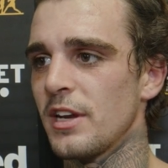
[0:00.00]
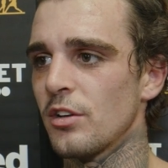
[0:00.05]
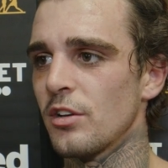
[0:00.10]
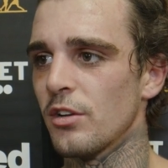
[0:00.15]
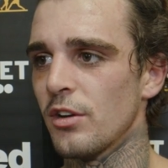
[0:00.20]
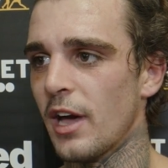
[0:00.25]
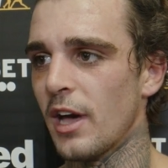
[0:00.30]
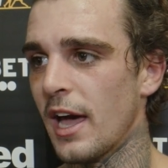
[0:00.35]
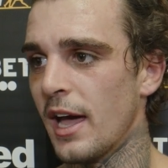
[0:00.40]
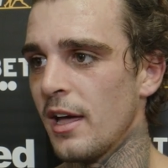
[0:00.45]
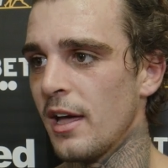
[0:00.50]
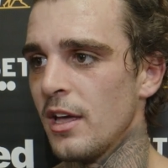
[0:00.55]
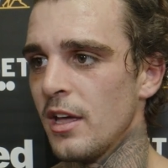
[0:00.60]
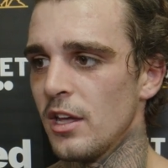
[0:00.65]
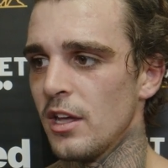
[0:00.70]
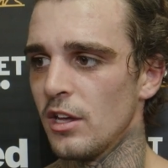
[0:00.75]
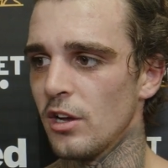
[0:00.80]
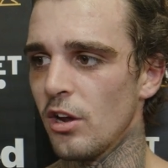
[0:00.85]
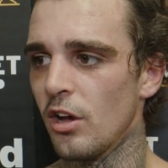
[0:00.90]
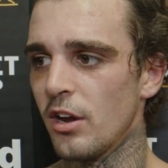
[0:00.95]
You've got like,
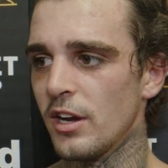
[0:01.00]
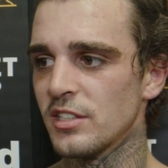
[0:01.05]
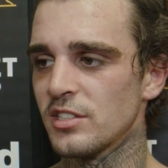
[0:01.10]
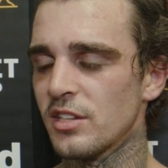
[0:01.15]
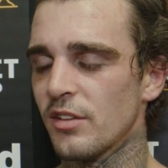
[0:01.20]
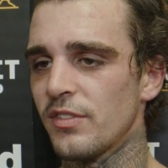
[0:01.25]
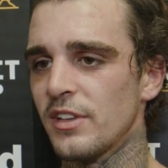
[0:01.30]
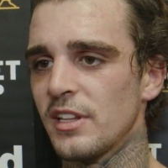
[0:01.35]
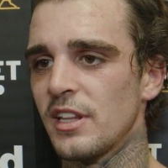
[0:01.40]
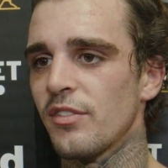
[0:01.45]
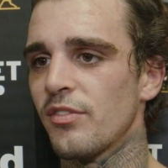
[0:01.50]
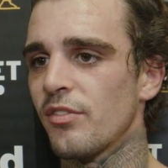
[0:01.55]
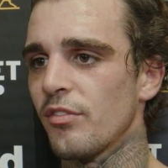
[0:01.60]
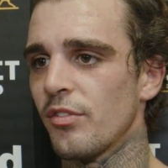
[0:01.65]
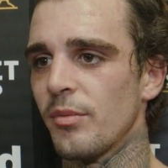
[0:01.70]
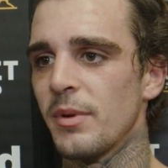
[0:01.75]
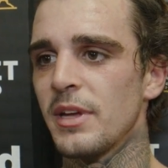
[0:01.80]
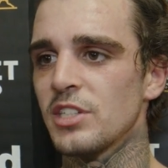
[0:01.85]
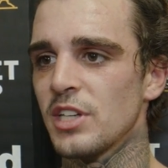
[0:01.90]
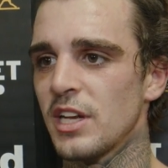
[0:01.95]
you're learning something different
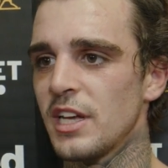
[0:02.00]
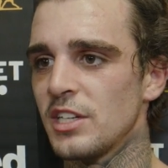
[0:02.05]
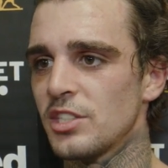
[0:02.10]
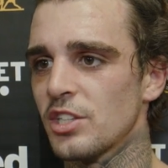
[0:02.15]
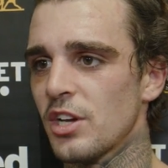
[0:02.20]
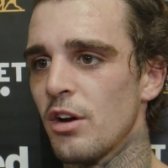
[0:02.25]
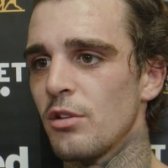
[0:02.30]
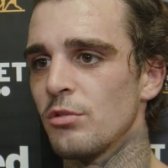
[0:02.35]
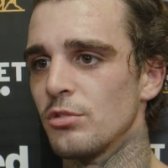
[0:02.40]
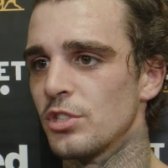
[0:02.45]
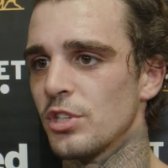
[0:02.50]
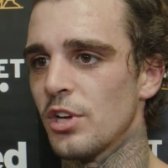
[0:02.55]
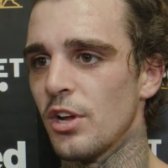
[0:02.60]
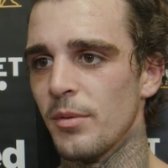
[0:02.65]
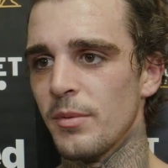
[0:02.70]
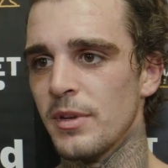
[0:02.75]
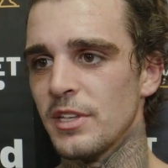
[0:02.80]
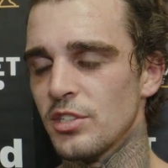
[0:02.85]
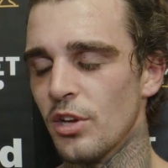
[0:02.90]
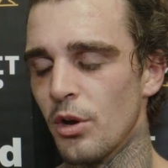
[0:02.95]
from each coach, you know what I
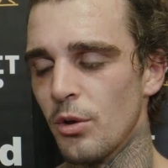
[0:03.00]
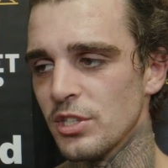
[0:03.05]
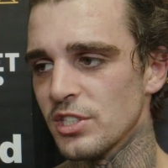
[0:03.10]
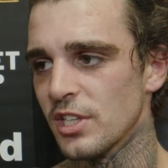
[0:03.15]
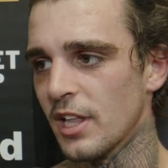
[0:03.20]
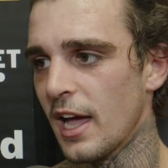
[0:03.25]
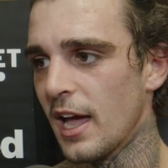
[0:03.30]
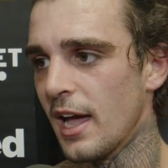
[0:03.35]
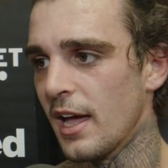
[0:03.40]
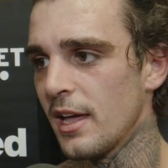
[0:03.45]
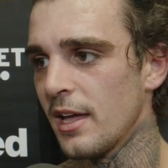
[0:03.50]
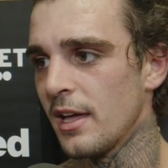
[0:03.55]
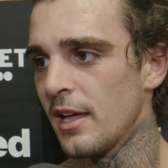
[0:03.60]
mean? So it's like,